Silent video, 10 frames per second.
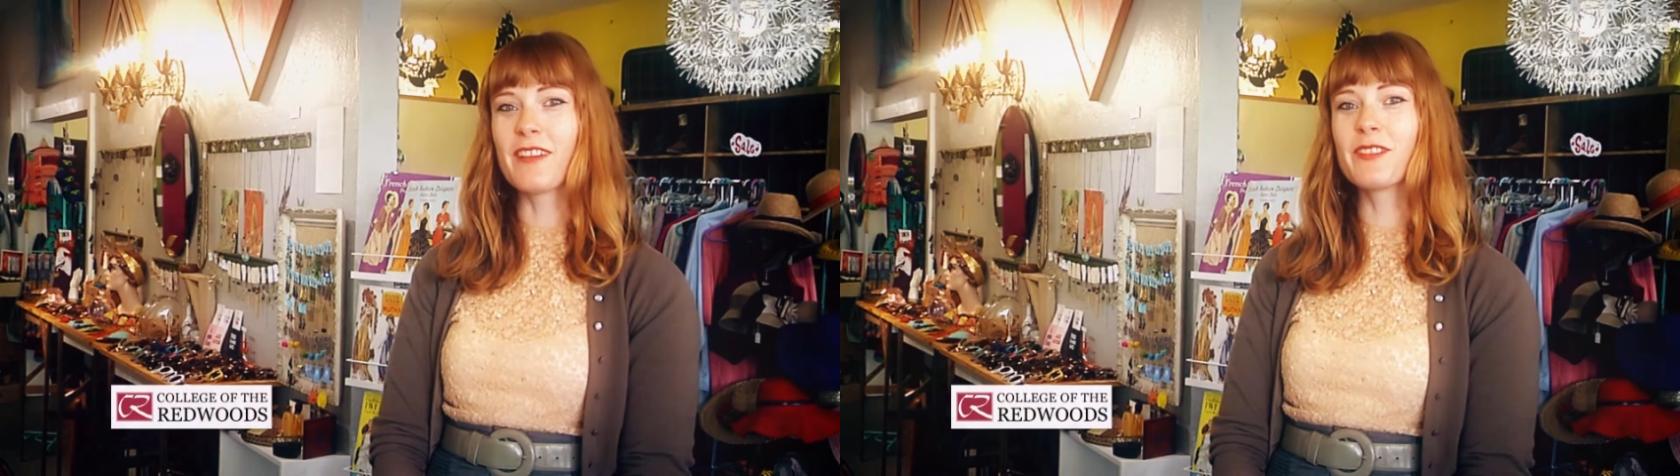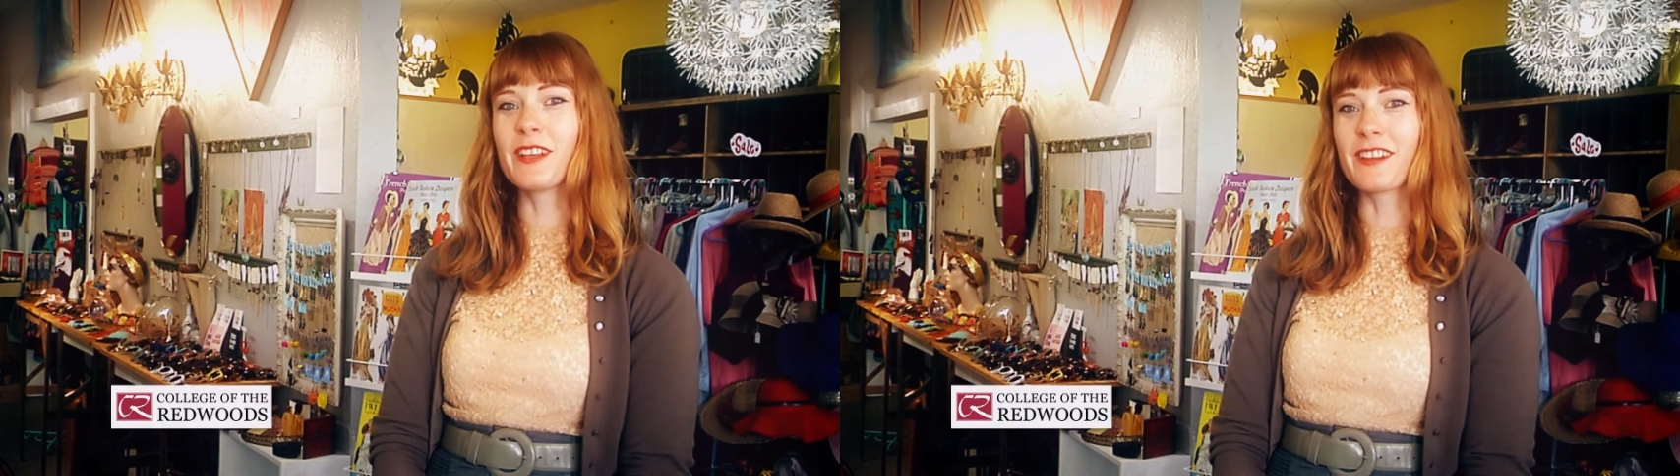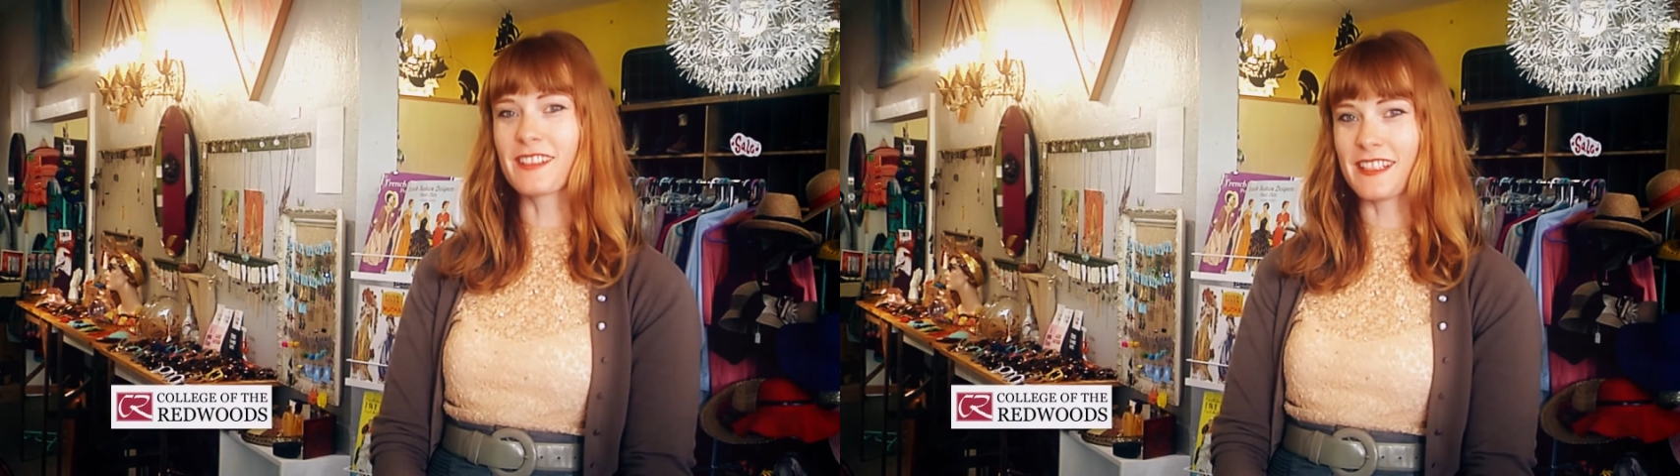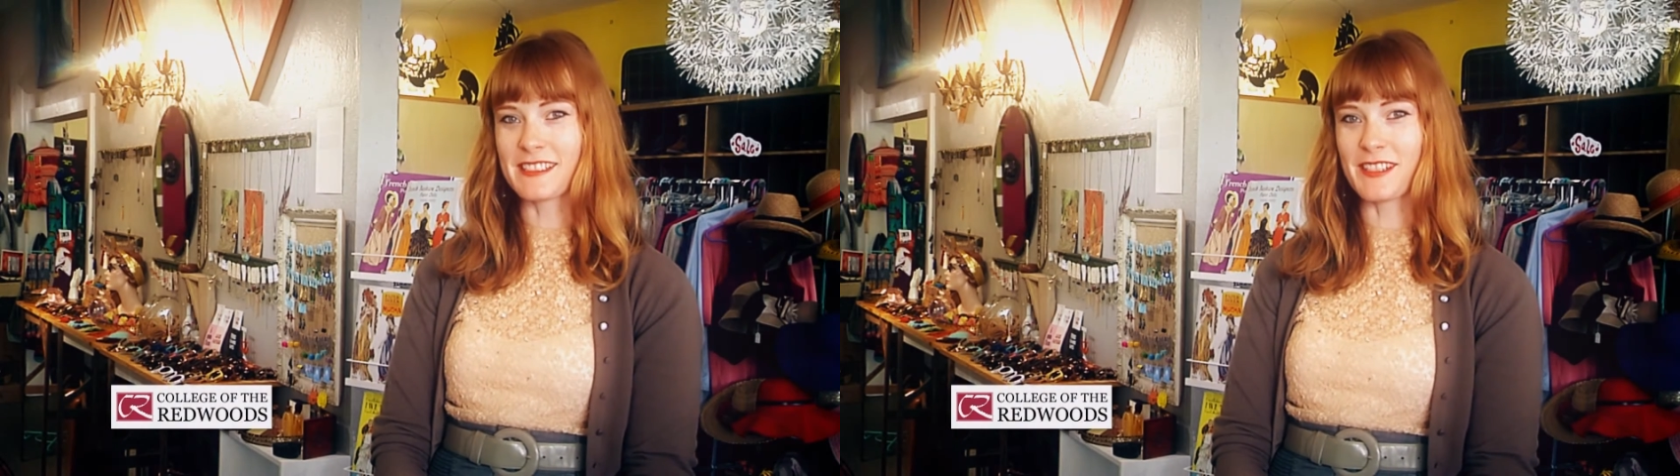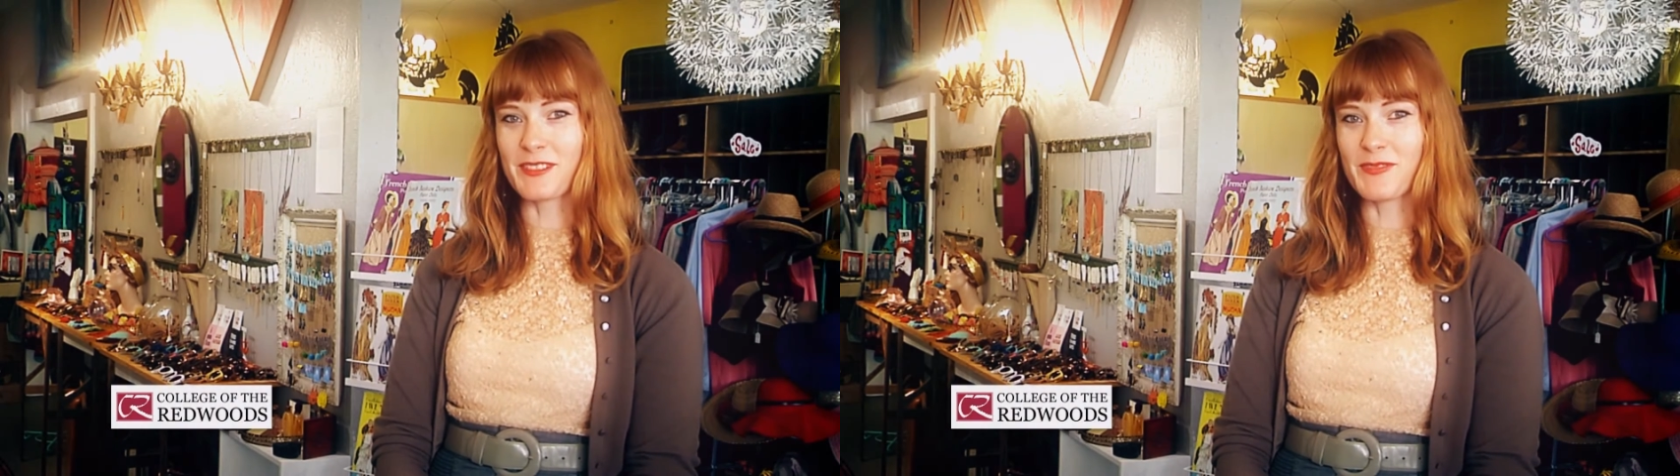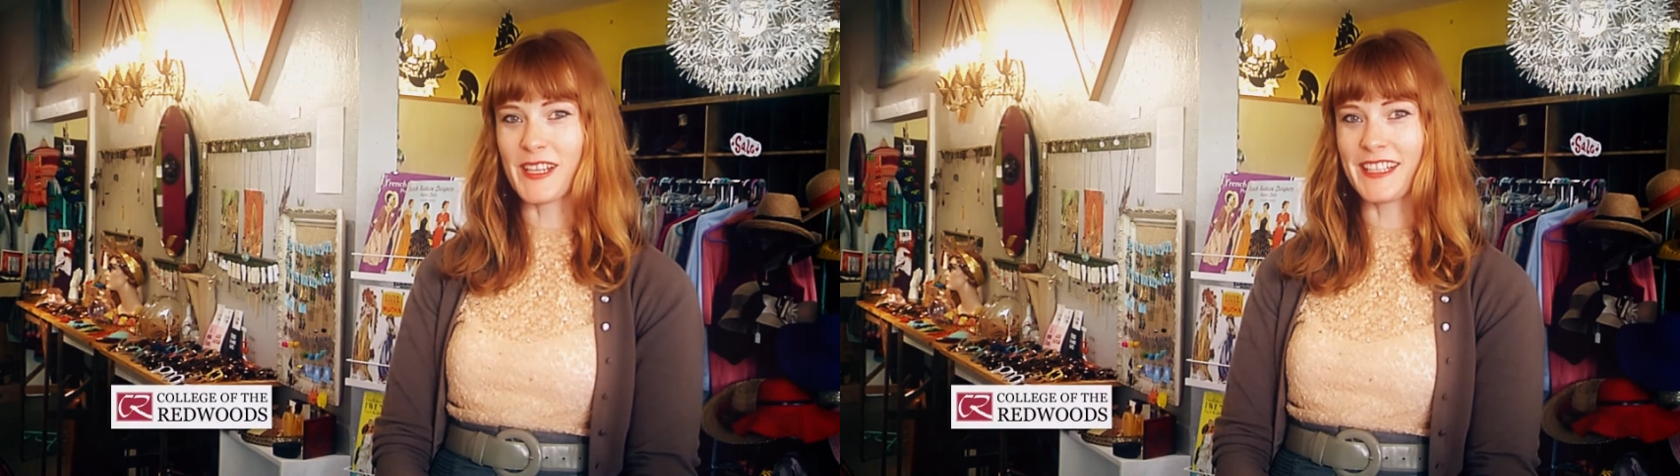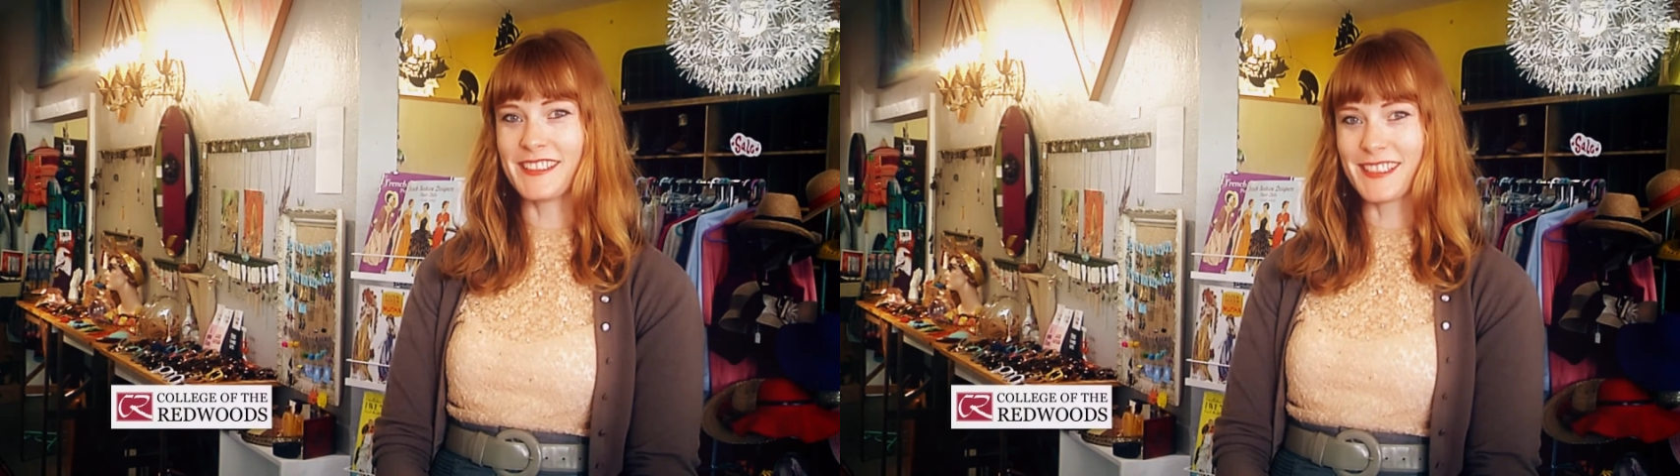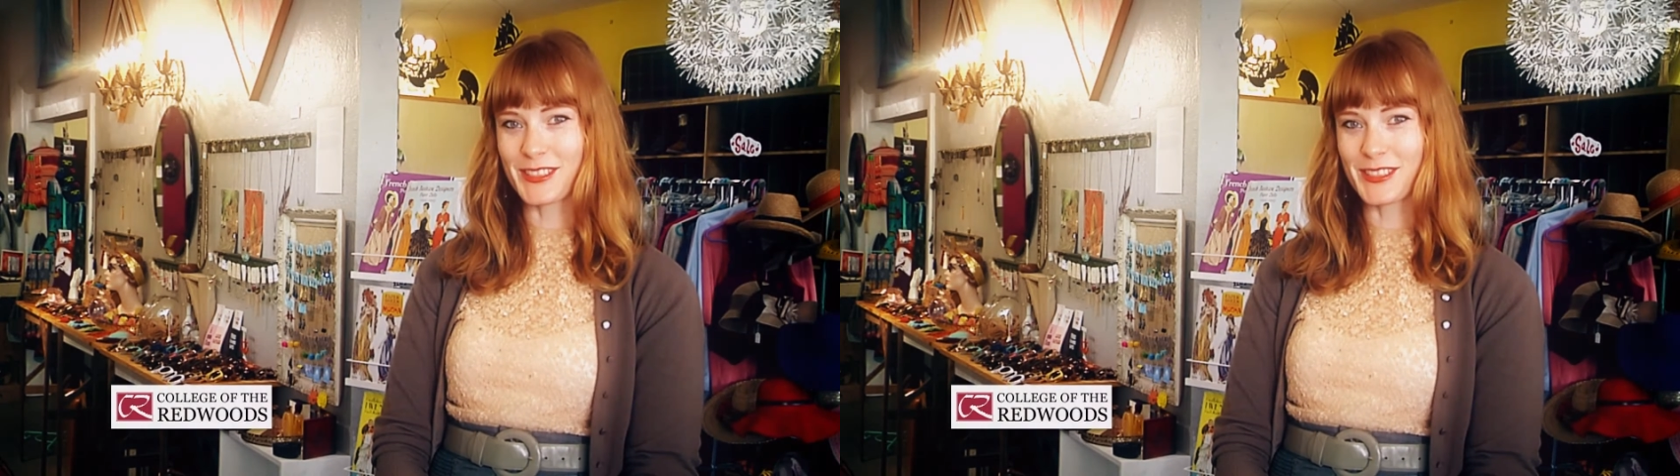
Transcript: every art class I could find,